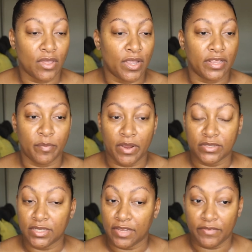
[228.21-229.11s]
Okay, the
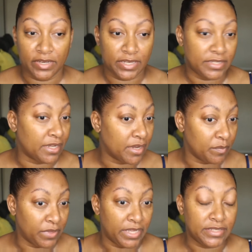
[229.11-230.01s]
brows are definitely stuck in
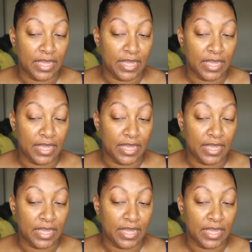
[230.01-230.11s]
place.